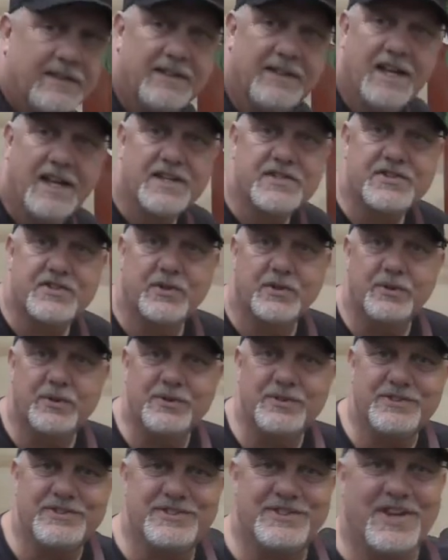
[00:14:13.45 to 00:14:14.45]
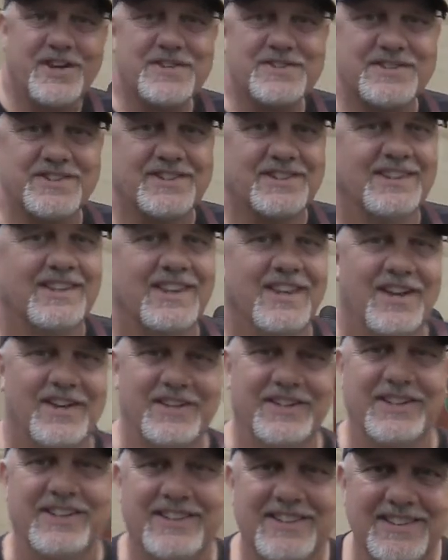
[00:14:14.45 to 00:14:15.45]
Yeah, so who doesn't
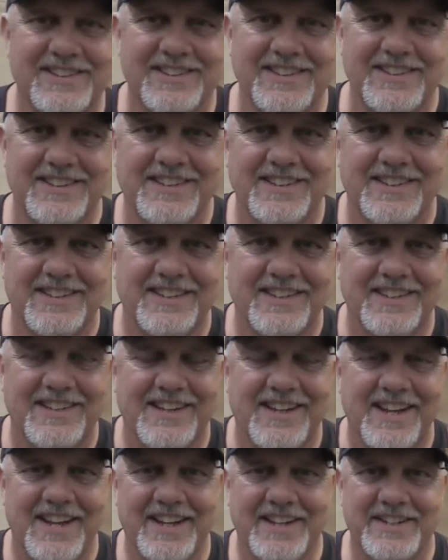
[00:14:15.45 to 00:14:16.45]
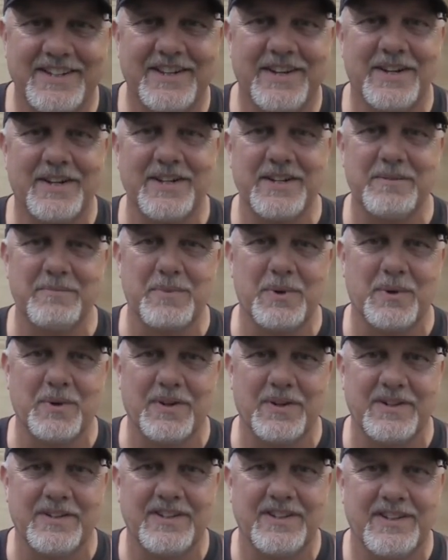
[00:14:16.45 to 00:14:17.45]
like a cutting
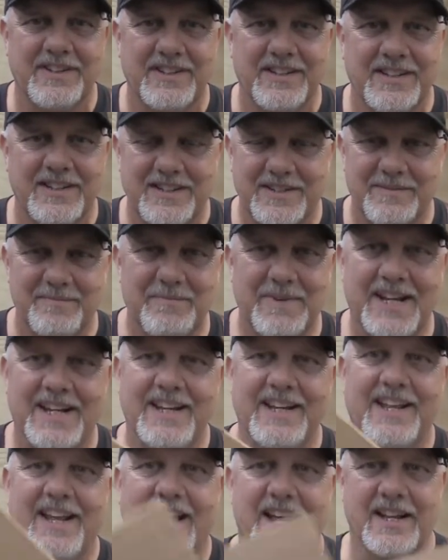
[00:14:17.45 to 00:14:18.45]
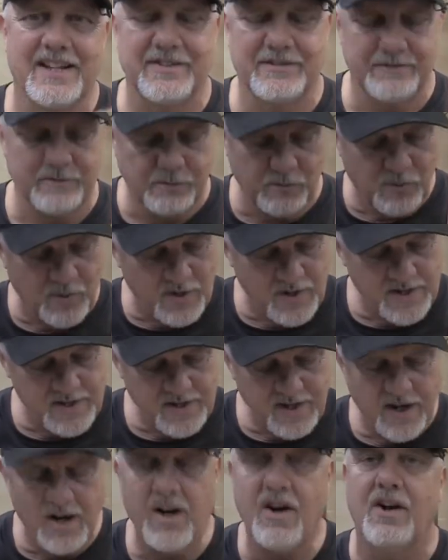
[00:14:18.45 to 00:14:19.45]
board made out of one
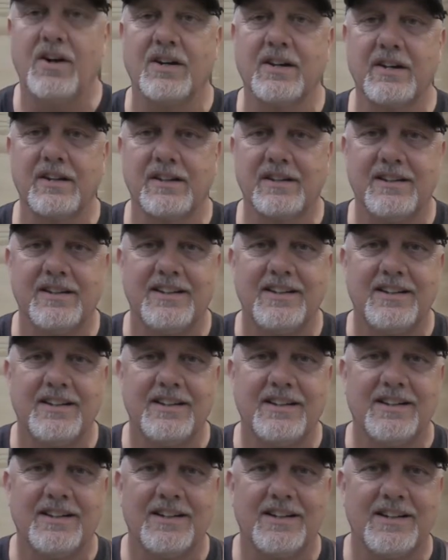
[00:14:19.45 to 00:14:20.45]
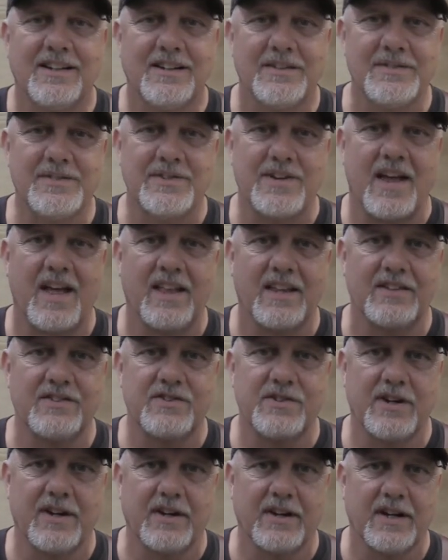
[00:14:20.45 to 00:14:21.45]
hunk of solid
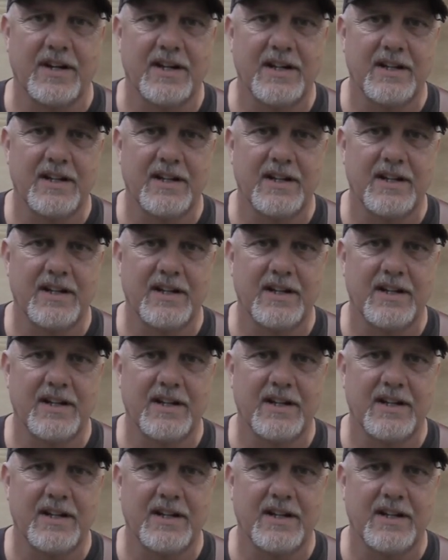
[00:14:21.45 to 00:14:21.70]
cherry?